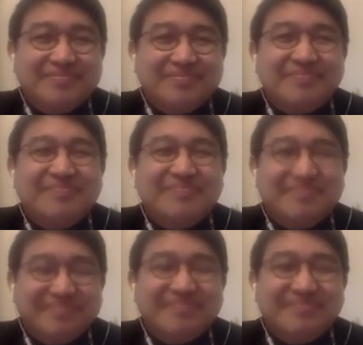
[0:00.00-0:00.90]

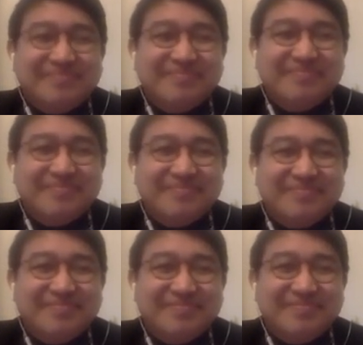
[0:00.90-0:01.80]

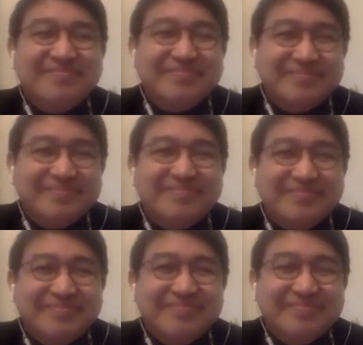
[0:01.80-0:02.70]

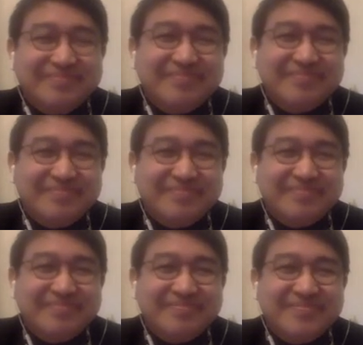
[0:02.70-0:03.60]

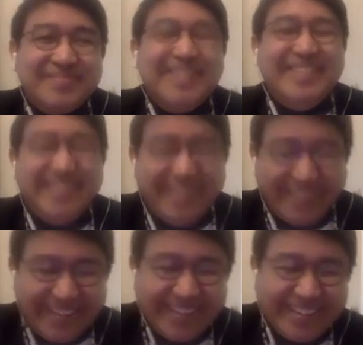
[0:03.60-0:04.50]

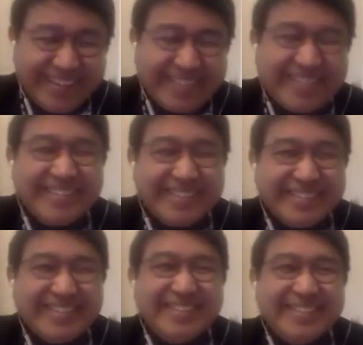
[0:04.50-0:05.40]

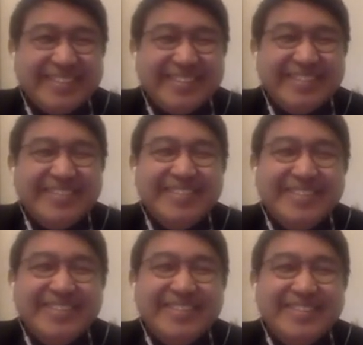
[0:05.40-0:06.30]

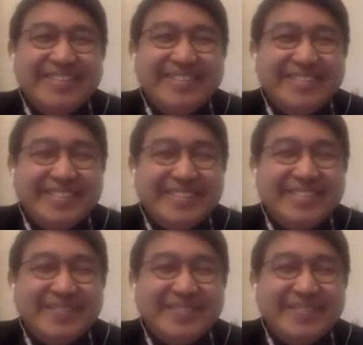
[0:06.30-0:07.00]
(not speaking)